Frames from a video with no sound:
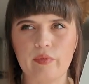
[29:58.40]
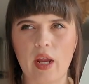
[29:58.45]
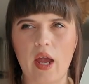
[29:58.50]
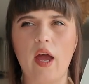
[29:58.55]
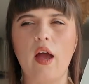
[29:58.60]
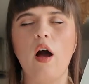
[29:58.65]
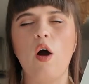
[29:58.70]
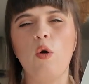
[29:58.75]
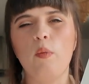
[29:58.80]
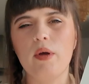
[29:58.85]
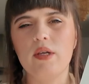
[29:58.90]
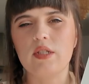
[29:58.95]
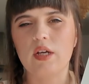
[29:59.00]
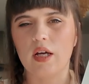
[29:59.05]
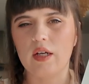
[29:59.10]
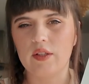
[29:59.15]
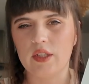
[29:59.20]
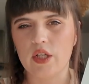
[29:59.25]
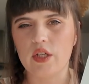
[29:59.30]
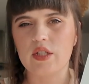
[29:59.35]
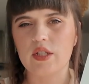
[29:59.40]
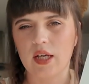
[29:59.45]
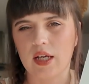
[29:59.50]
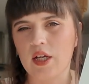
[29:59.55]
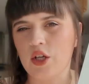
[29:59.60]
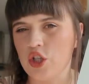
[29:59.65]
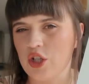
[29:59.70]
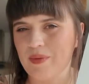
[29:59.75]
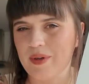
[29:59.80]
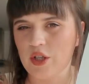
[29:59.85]
it almost kind of looks like
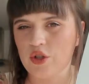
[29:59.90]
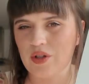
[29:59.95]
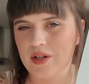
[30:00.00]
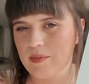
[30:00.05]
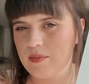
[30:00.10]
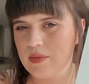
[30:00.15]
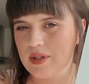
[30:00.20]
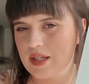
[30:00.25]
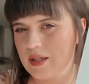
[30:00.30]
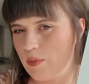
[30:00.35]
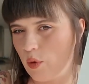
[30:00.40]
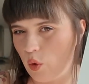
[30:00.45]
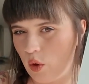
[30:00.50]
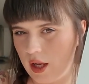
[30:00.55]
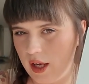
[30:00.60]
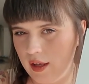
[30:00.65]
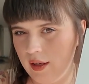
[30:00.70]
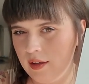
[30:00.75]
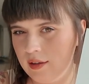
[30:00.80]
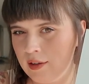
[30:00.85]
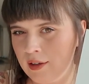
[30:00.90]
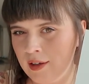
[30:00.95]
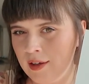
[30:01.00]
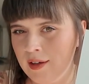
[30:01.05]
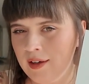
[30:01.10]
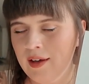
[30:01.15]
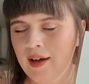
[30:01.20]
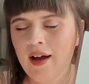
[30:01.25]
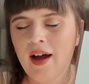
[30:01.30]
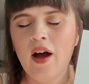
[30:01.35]
it should be trimmed smaller.
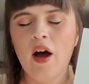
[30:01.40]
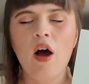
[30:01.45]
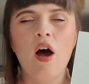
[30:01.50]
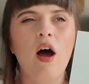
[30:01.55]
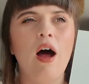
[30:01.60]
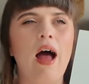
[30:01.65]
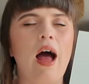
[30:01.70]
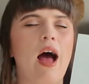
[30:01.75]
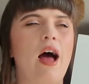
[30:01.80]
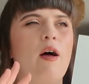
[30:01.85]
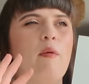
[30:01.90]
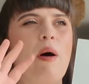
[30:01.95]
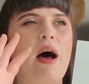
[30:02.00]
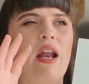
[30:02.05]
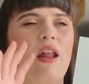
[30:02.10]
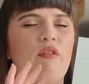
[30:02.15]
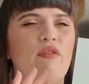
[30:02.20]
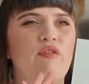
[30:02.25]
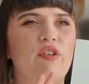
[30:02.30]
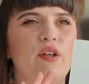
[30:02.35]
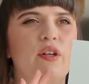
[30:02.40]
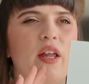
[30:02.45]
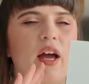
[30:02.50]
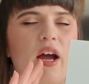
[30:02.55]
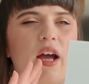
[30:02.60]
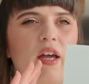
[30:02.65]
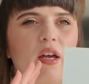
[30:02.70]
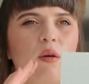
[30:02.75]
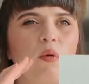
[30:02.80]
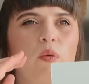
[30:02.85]
And I feel
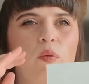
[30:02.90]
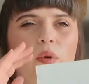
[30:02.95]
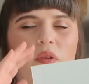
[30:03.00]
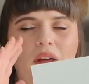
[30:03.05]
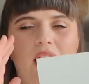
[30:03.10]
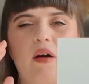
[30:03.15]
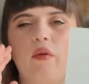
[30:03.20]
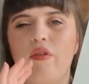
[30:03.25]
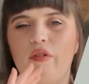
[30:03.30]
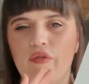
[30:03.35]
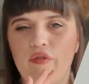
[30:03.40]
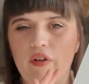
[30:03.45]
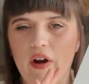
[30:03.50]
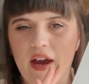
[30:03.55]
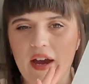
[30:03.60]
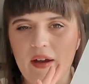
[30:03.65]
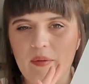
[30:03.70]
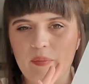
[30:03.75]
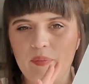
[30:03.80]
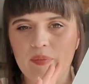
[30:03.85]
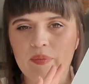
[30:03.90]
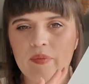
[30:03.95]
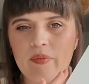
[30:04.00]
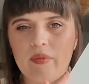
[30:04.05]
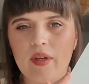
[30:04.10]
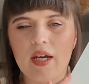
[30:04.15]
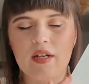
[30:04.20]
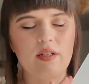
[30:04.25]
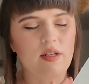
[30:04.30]
like without the frame, it